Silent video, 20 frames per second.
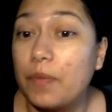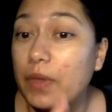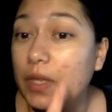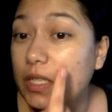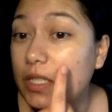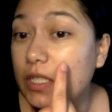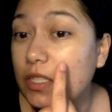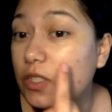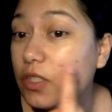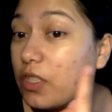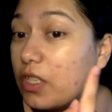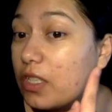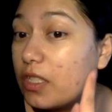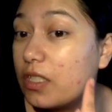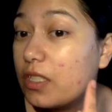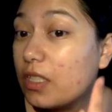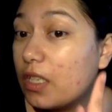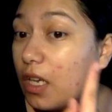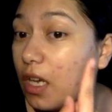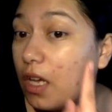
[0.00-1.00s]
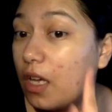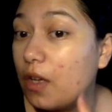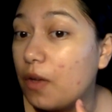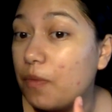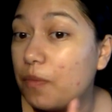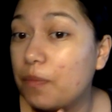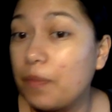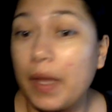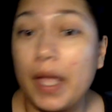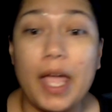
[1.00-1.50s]
This is just
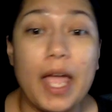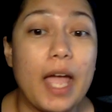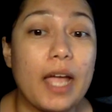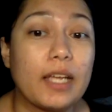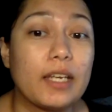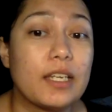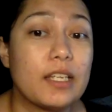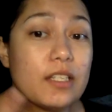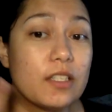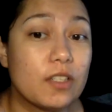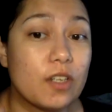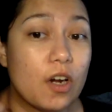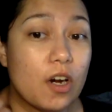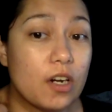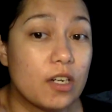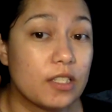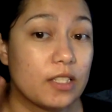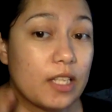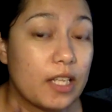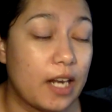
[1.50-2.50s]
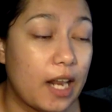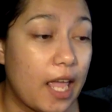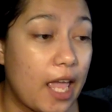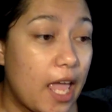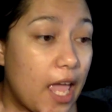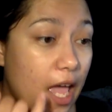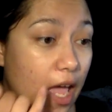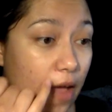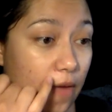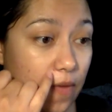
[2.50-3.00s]
my acne scars that I
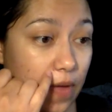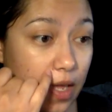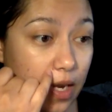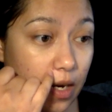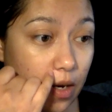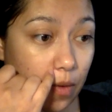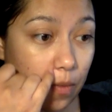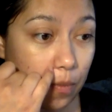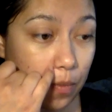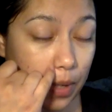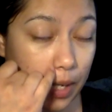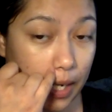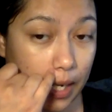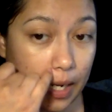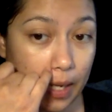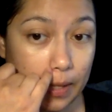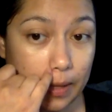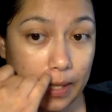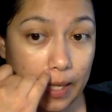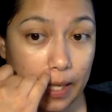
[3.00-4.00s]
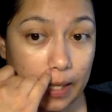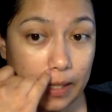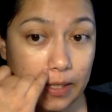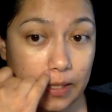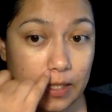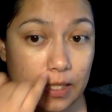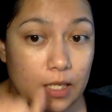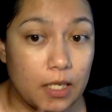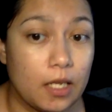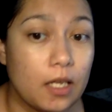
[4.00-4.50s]
have, and a breakout
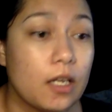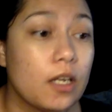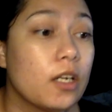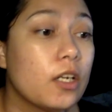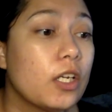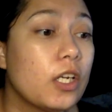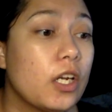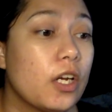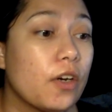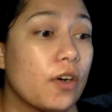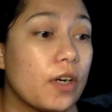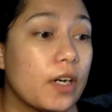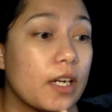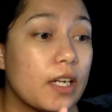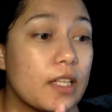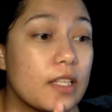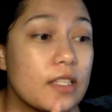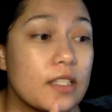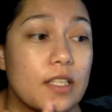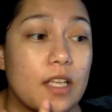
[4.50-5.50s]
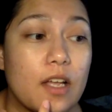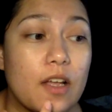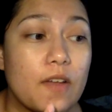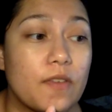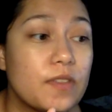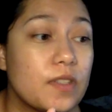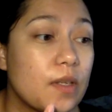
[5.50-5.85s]
that's curing itself.